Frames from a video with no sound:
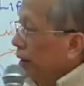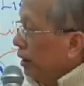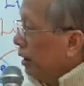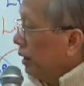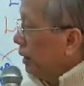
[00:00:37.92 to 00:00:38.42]

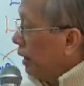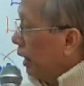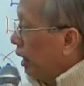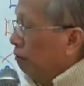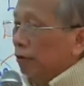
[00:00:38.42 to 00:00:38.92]
he said
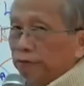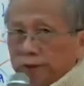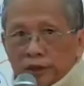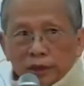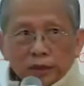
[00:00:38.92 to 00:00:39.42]
our
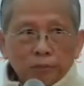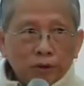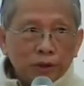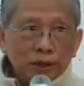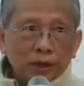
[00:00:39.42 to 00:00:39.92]
physical
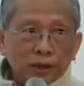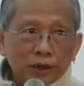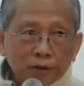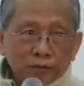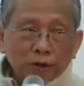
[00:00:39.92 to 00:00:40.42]
body,
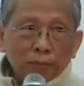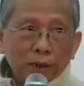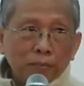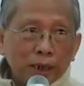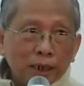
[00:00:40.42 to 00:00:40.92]
the form
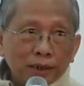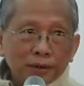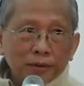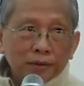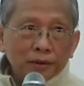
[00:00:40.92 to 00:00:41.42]
and mind,
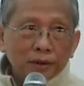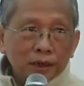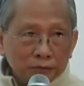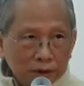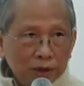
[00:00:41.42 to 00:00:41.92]

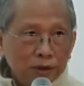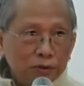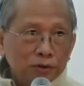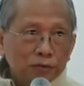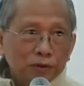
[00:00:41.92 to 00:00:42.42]
is very
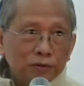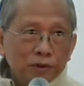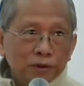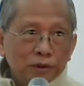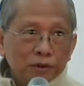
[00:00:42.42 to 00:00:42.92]

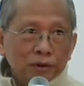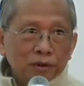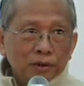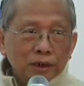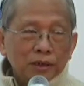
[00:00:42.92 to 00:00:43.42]
useful.
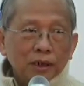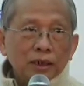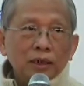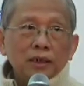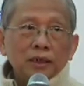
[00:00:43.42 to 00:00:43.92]
That's why
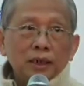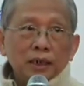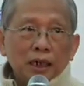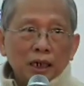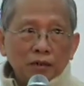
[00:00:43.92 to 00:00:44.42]
he said
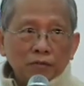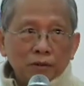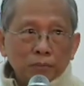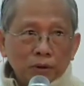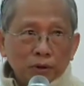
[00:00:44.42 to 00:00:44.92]

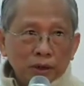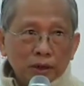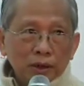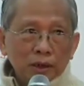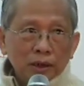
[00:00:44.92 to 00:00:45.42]
our
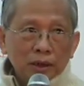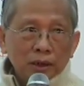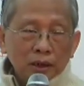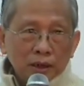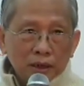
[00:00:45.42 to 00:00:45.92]
body
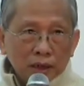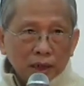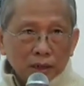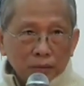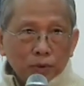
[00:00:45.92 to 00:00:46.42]
is
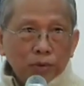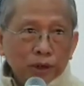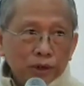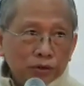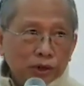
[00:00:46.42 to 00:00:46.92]
like a
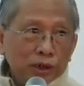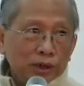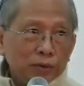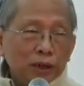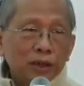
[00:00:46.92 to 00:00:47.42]
Bodhi tree.
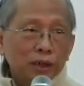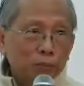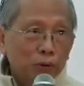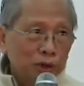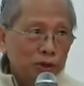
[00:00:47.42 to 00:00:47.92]
What is a
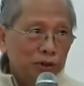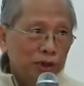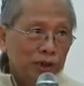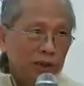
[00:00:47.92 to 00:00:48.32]
Bodhi tree?